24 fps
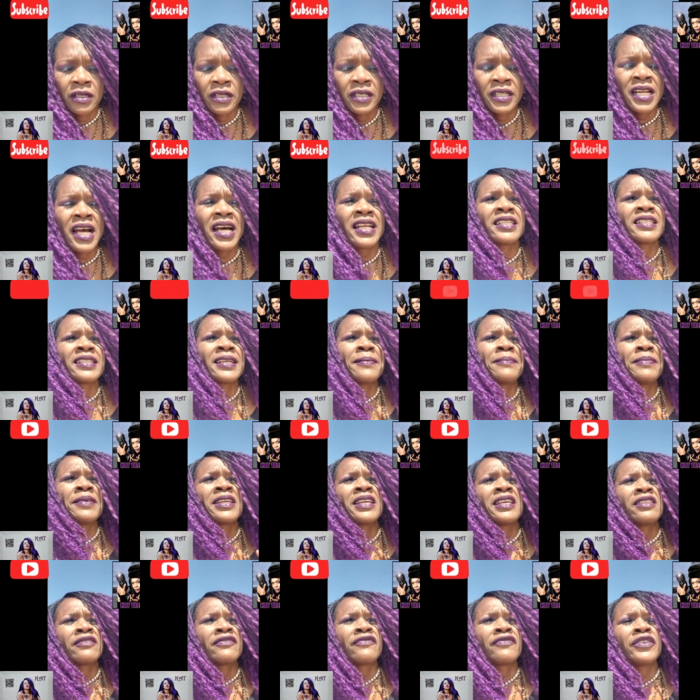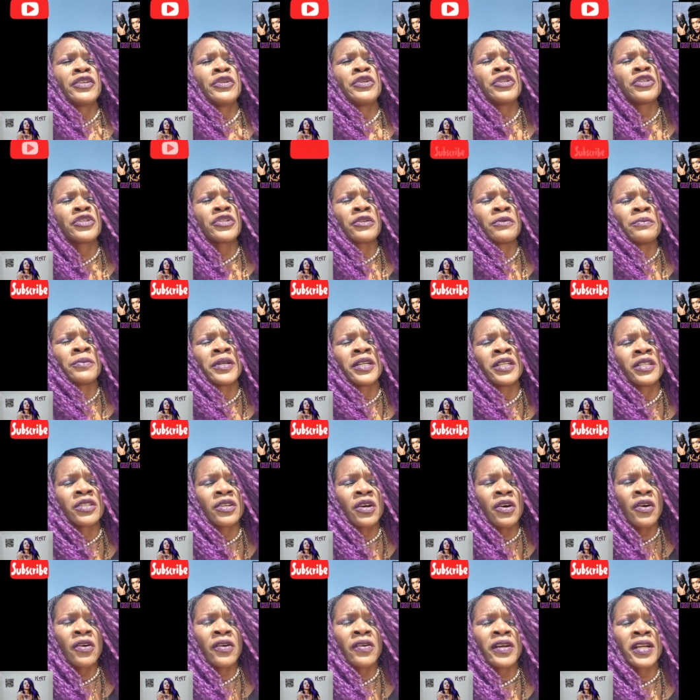Not something in the future, but
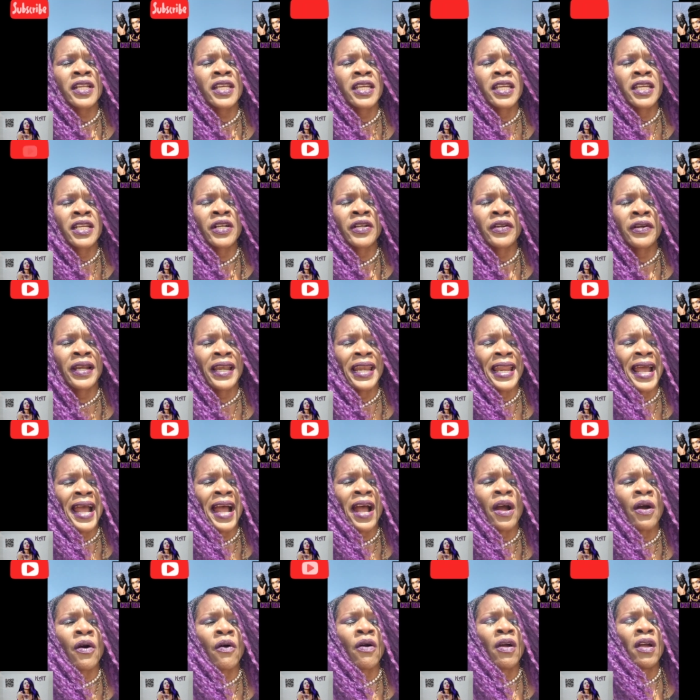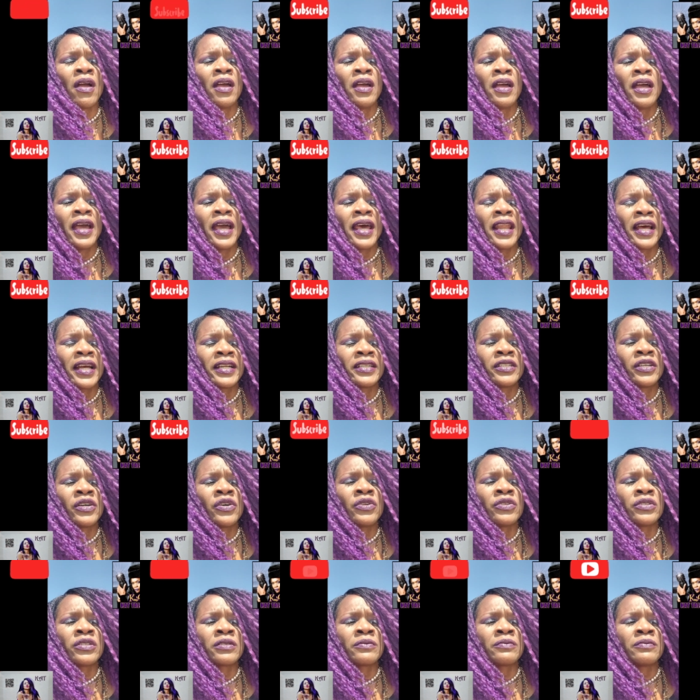it's already here now. And I
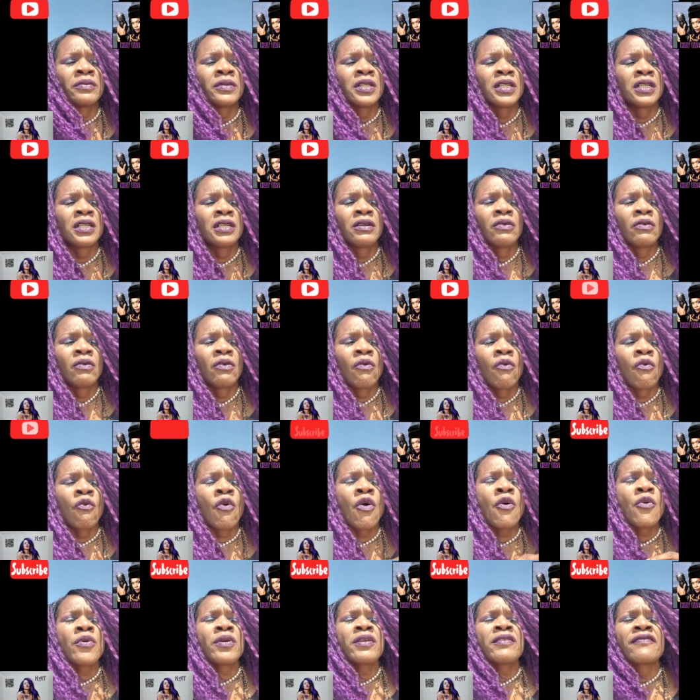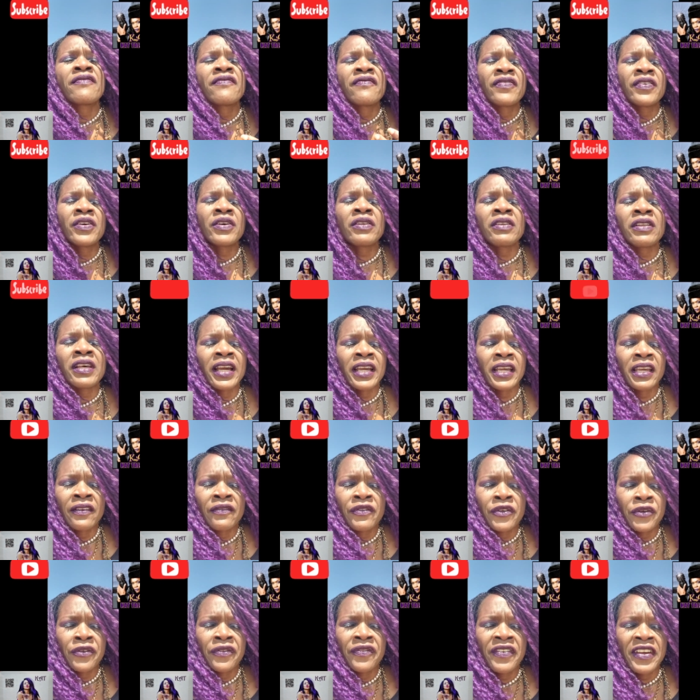told him, What would it feel like
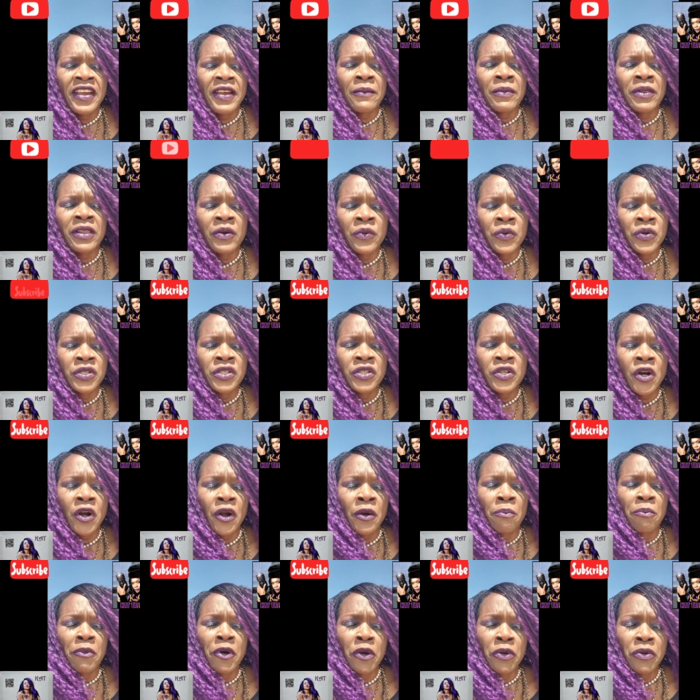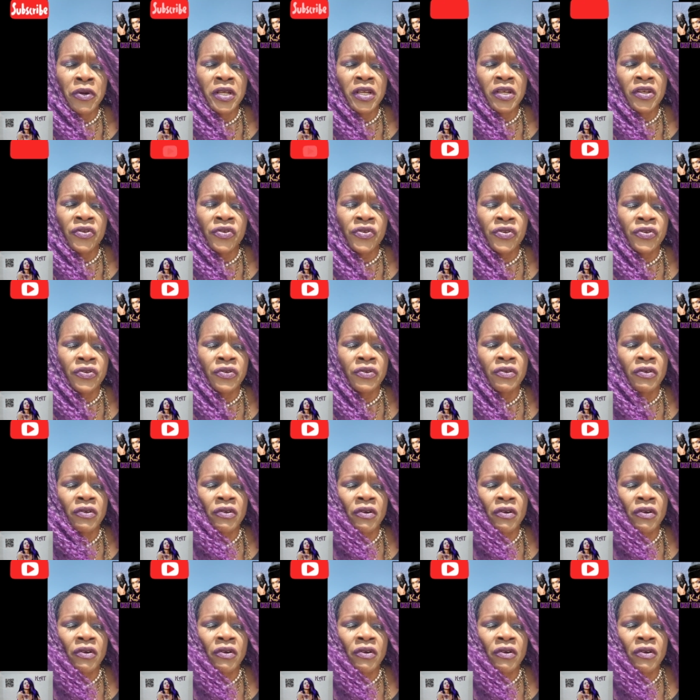if your family was harmonious?